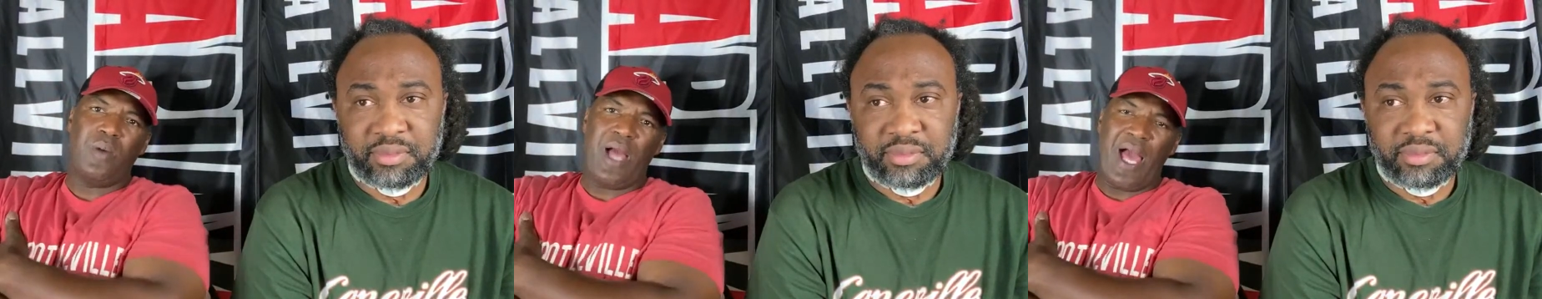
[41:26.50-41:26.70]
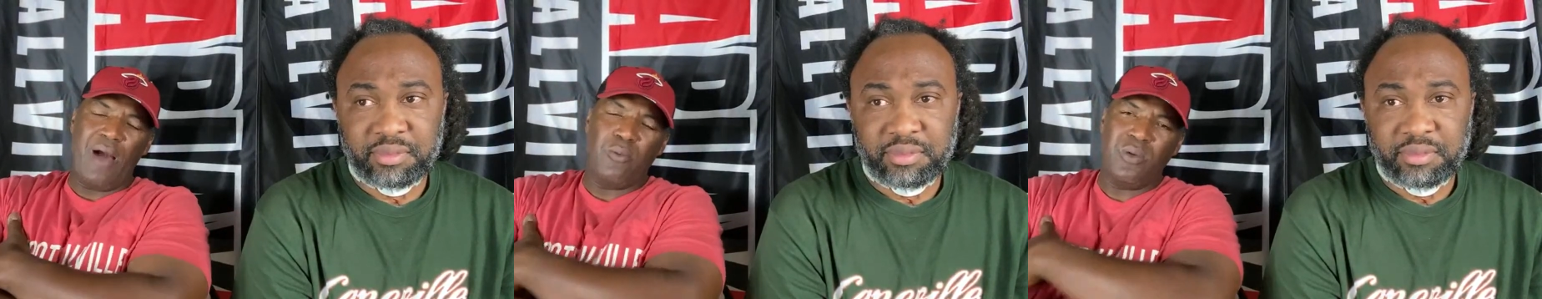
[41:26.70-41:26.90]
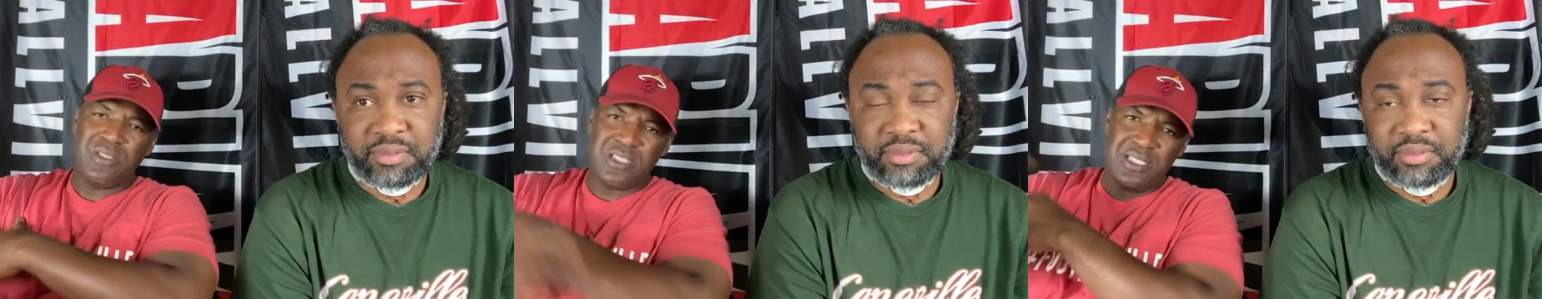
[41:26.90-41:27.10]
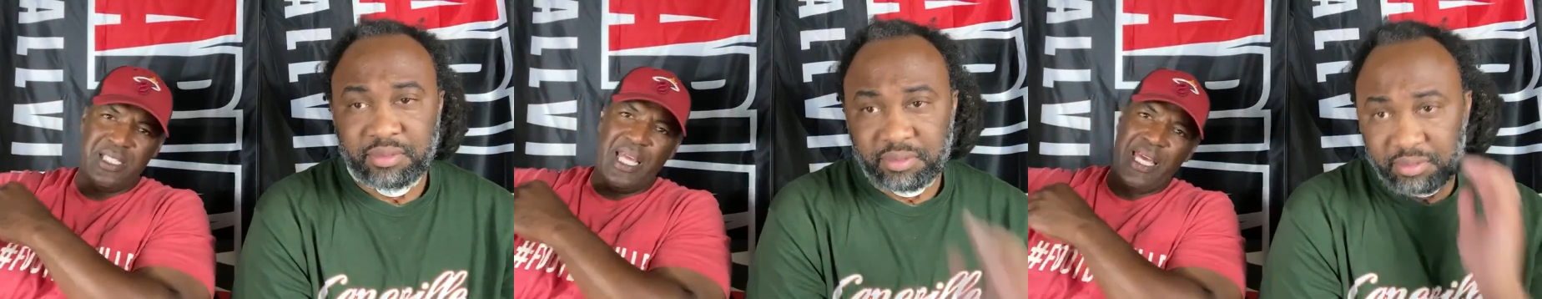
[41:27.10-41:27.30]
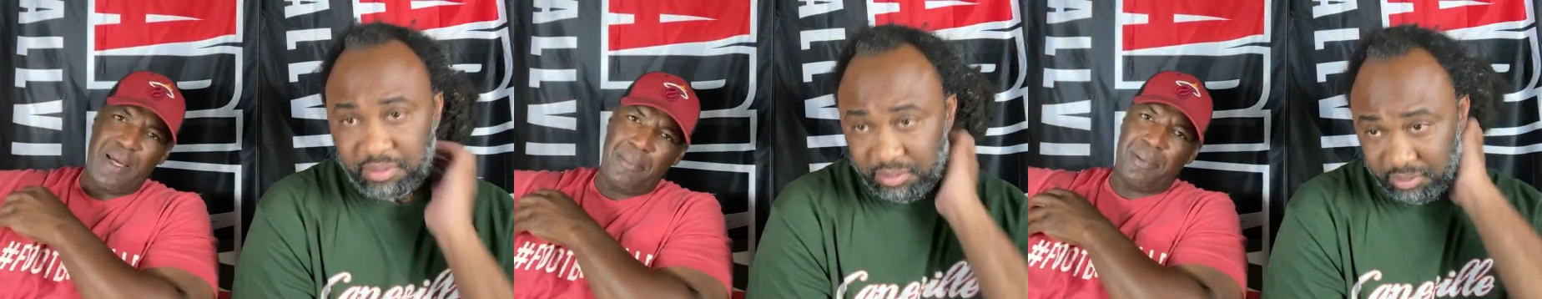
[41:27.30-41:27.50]
Speaker 1: how what's a
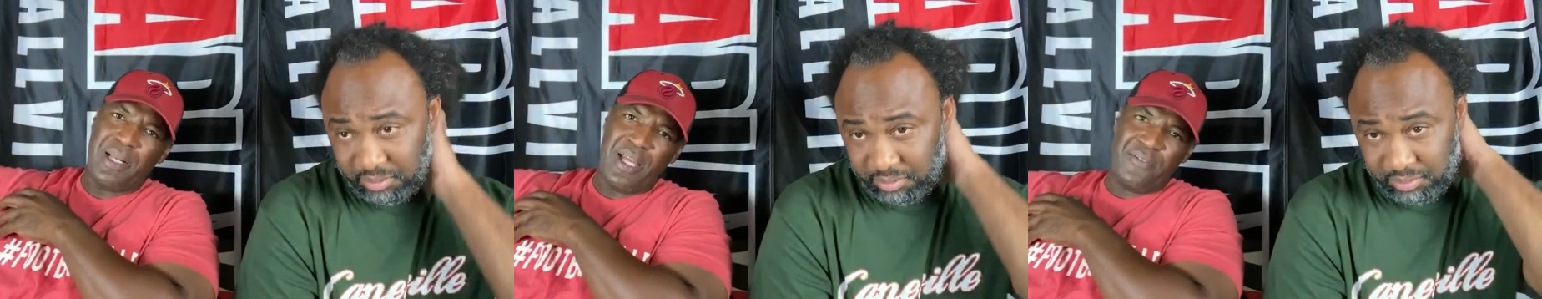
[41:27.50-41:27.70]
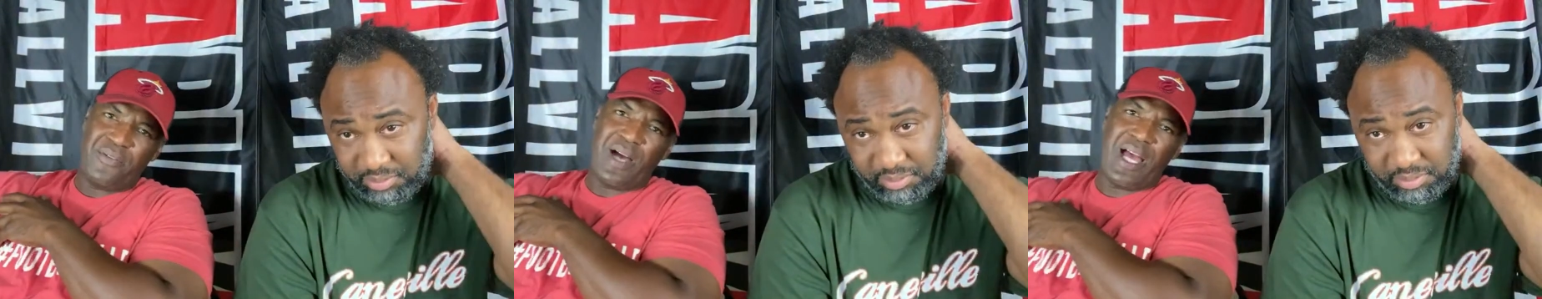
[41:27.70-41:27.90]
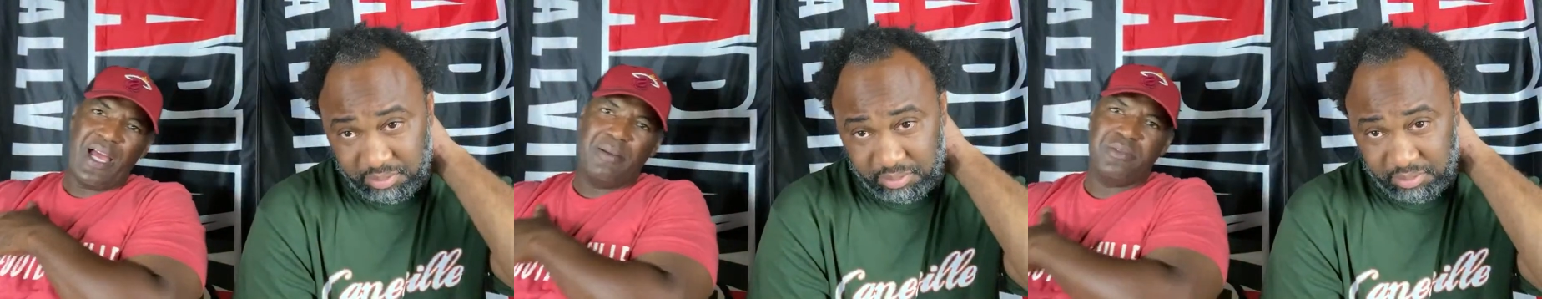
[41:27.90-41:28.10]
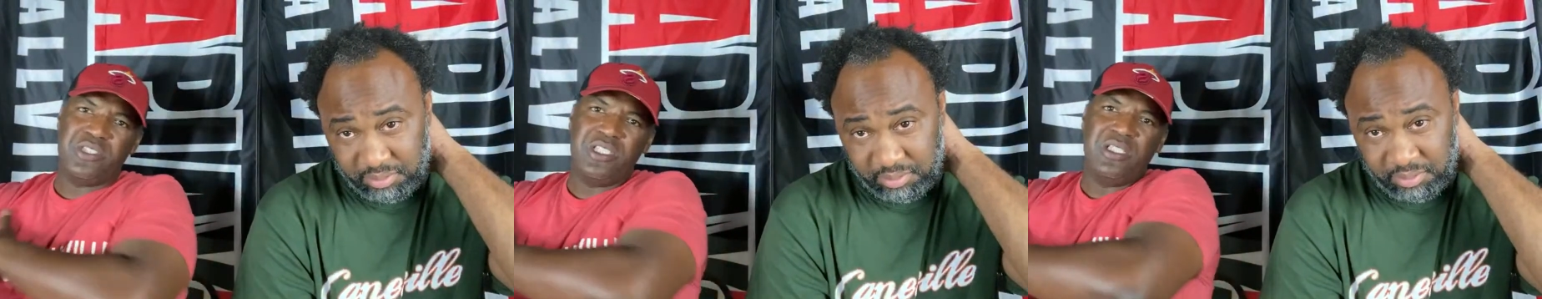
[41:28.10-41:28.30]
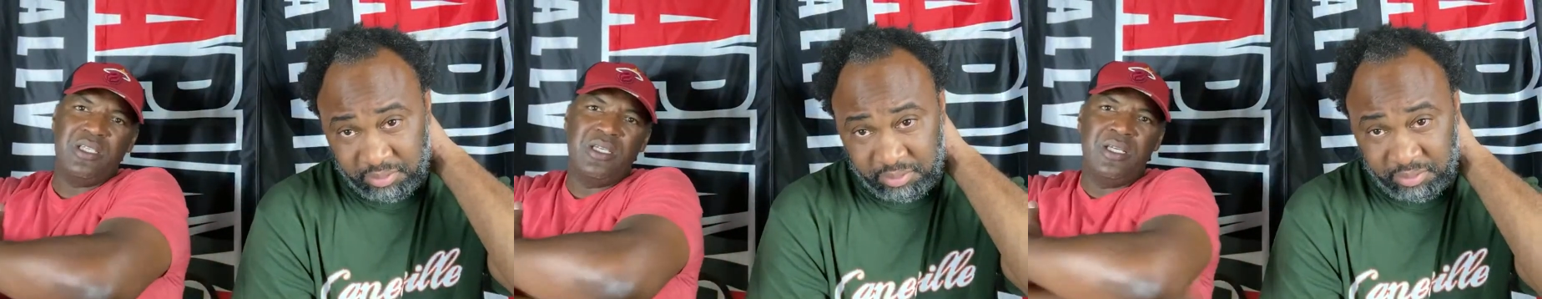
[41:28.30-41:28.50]
day of playing for
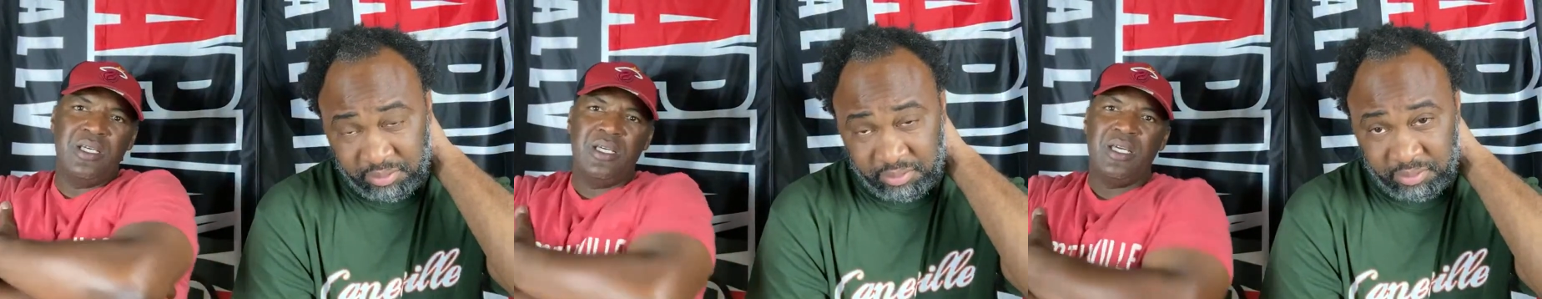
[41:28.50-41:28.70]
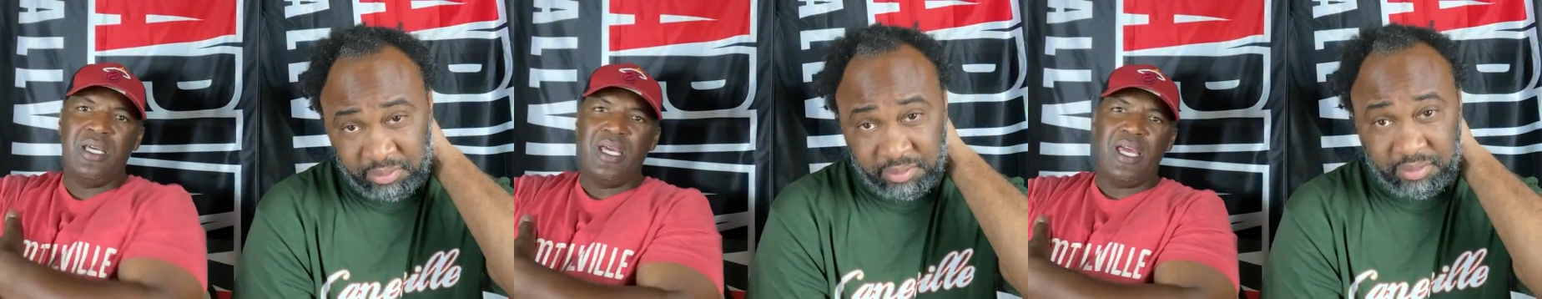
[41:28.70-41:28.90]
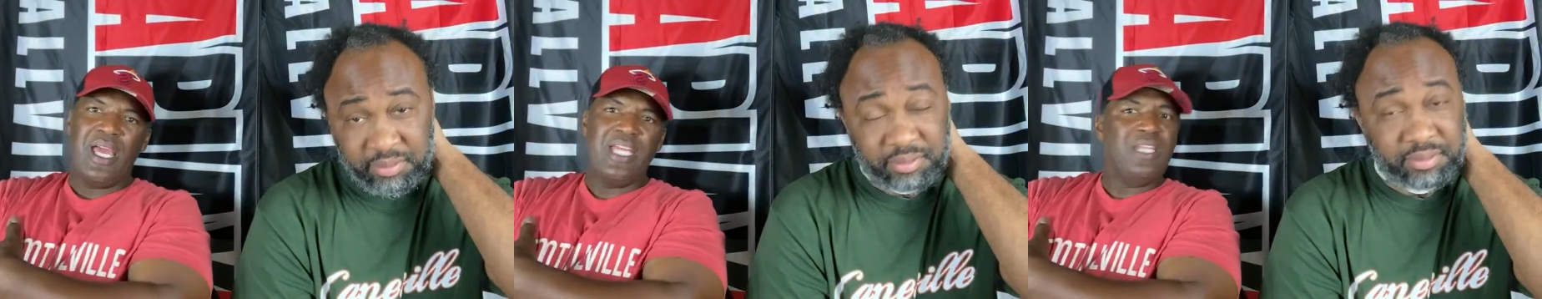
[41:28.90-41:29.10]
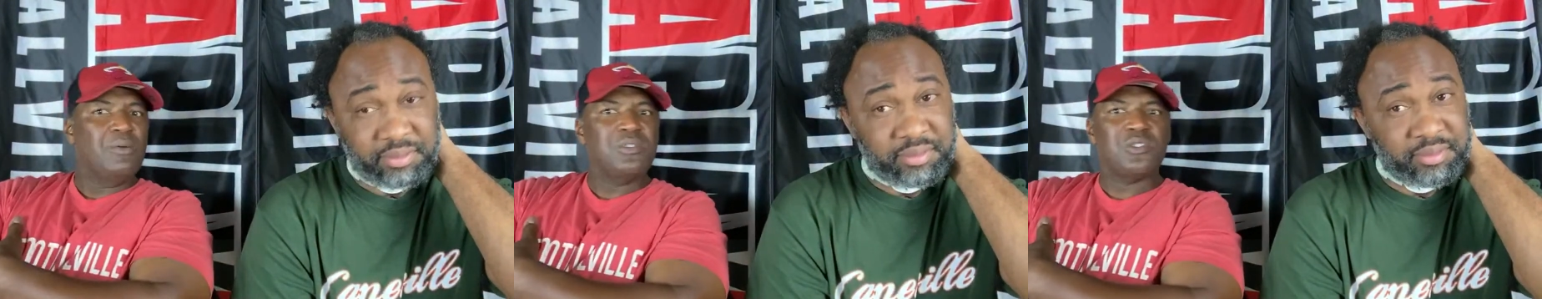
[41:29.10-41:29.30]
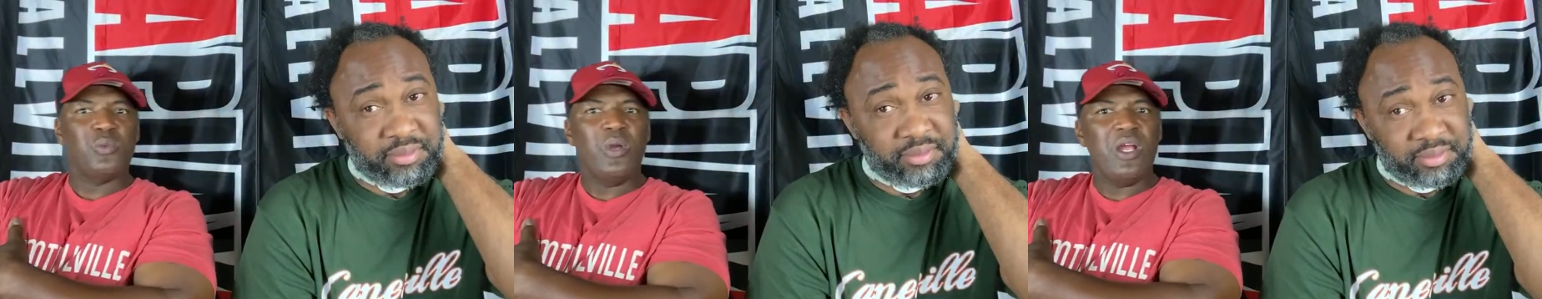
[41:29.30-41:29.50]
IMG, and it
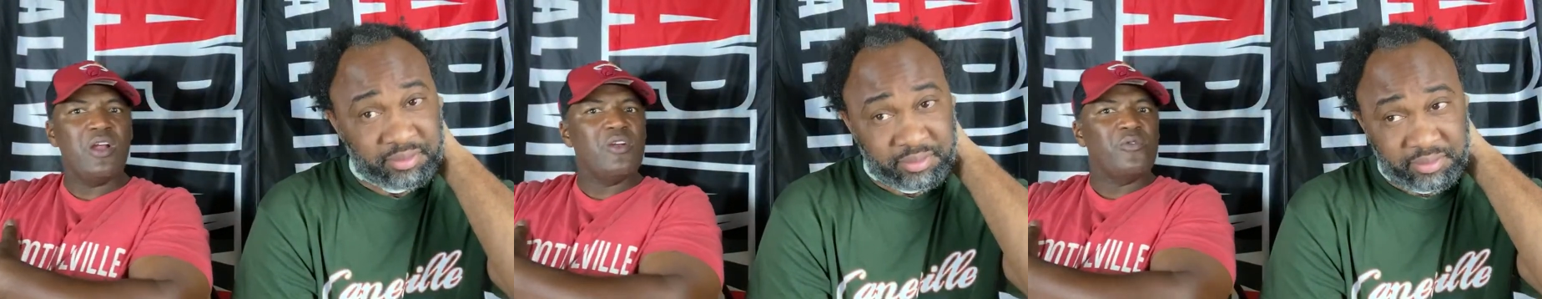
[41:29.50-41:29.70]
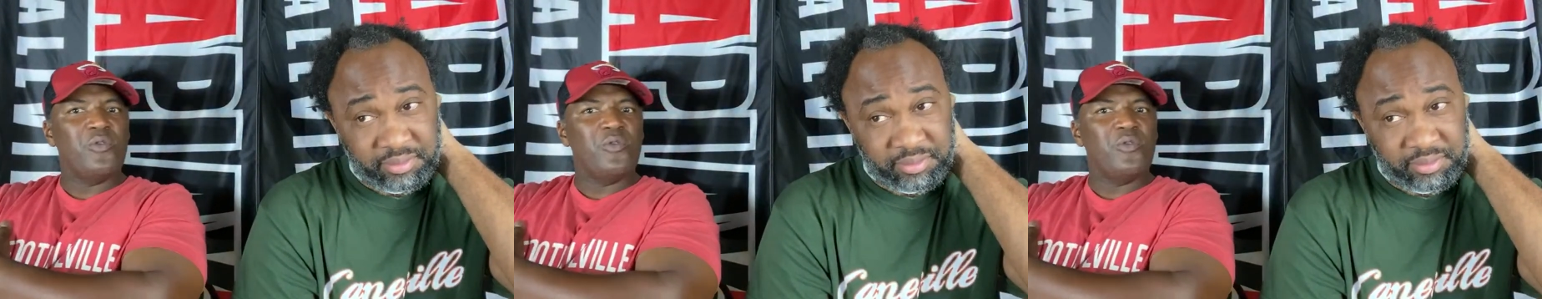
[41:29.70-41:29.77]
was weird,